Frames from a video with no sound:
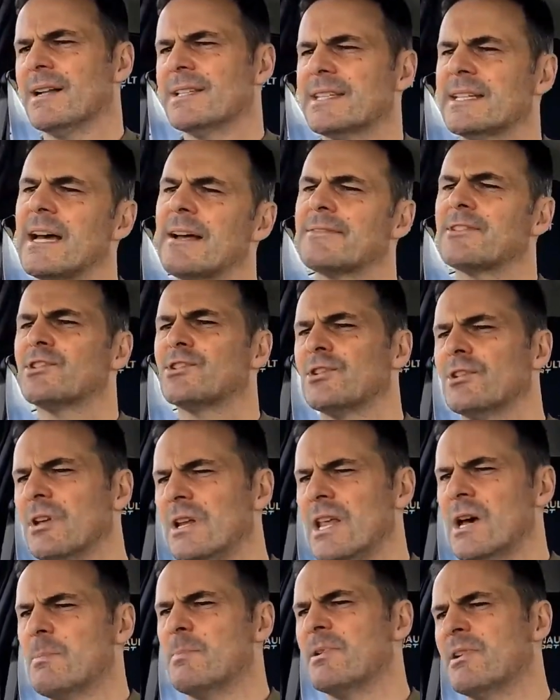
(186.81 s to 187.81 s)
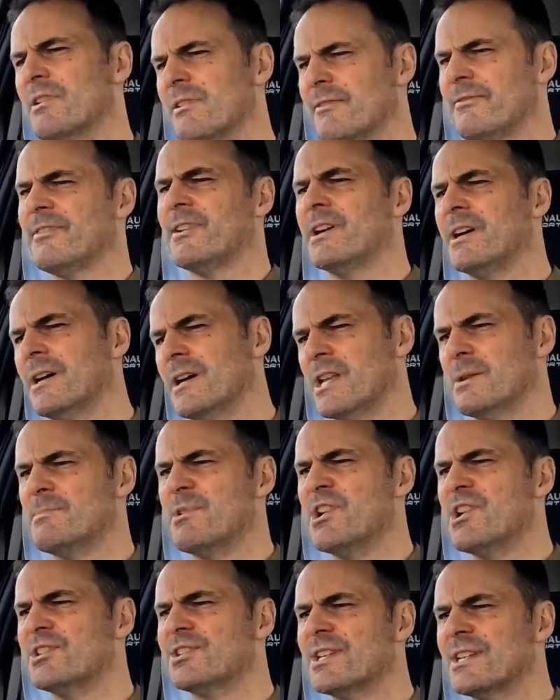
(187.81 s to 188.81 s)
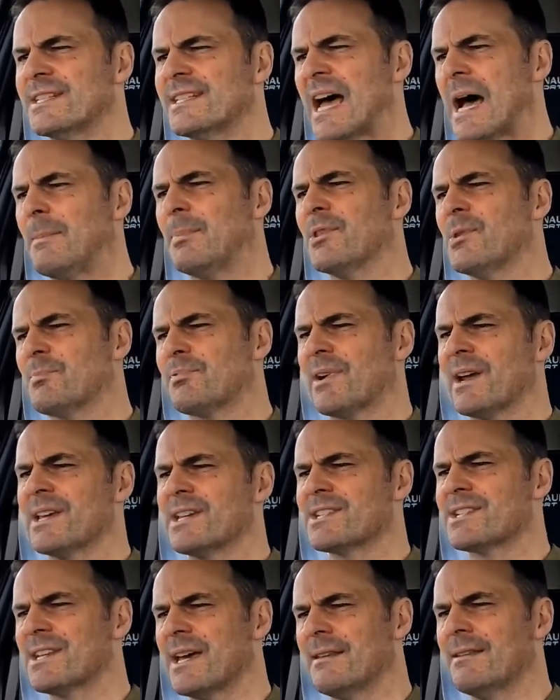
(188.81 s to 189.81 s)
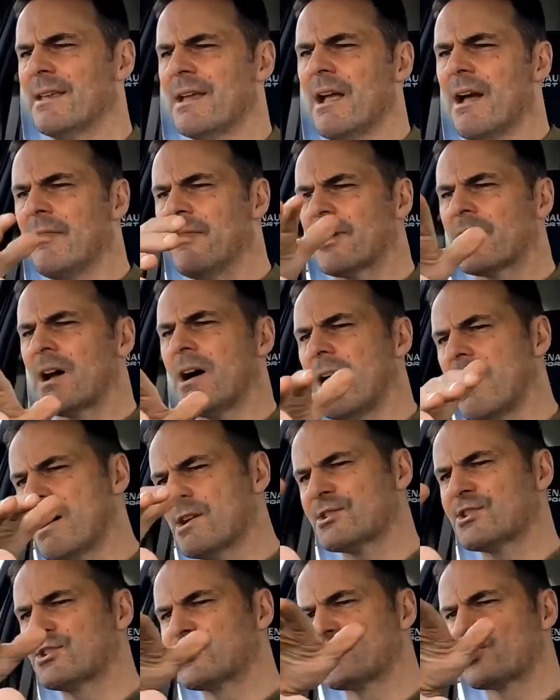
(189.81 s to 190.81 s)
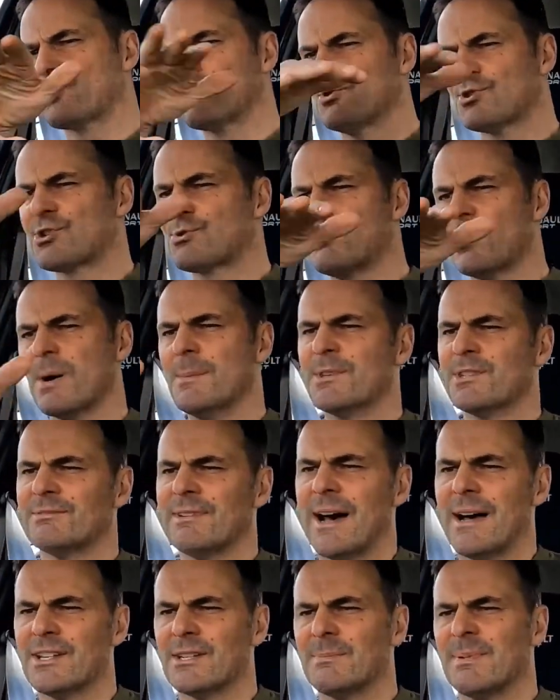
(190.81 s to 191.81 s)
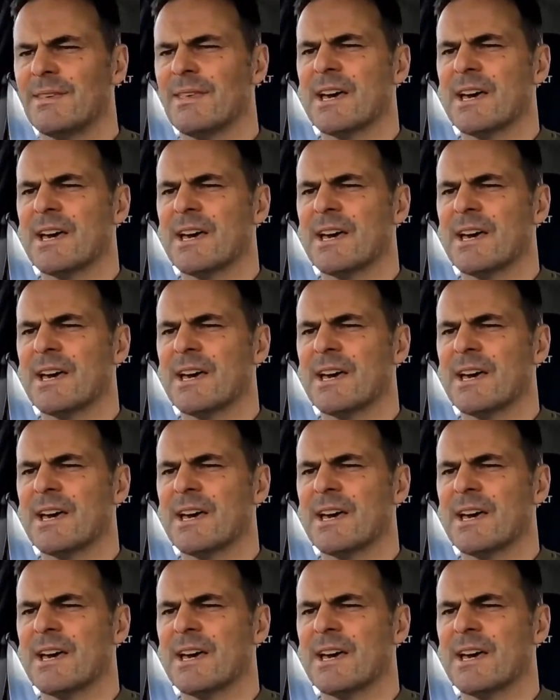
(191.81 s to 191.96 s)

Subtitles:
I did have to do a little bit of an emergency dab on the brakes then, and the car squirmed around a bit.